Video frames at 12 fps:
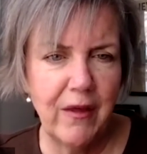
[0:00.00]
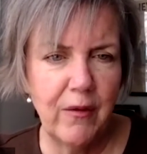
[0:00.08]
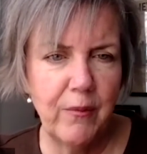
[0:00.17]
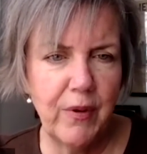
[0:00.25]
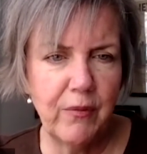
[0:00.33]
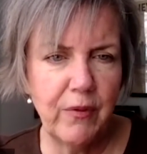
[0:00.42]

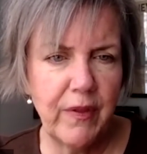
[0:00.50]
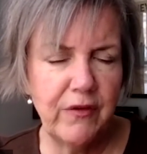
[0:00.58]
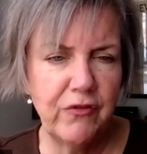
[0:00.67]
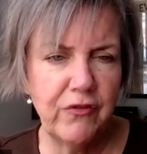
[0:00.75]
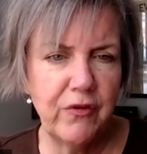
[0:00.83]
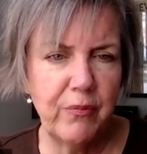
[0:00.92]
but
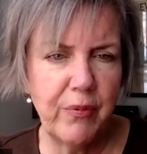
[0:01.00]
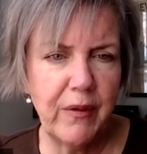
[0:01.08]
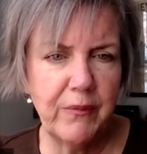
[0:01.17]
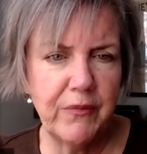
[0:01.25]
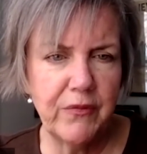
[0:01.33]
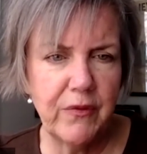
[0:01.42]
relationship
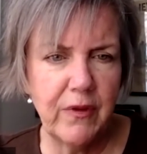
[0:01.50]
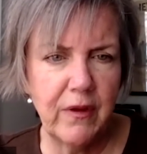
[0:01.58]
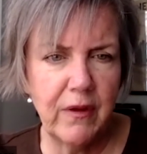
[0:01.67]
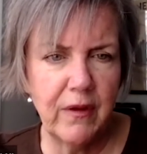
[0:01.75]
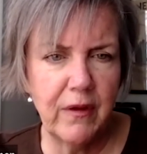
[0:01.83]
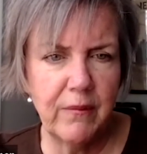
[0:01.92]
problems
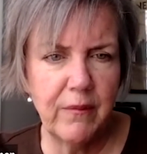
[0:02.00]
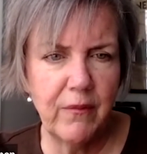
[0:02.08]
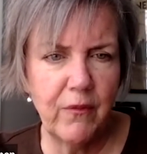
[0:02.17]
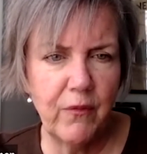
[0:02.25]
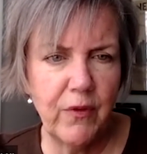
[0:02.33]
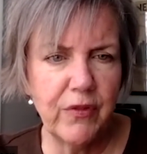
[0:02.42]

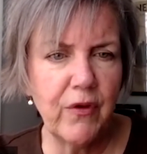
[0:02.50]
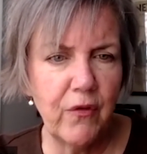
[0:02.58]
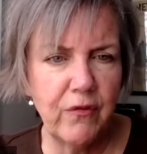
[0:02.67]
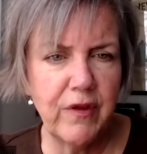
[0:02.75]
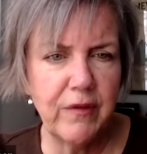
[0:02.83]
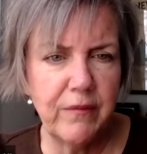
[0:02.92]
with
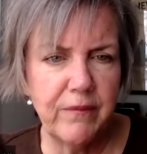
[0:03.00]
COVID.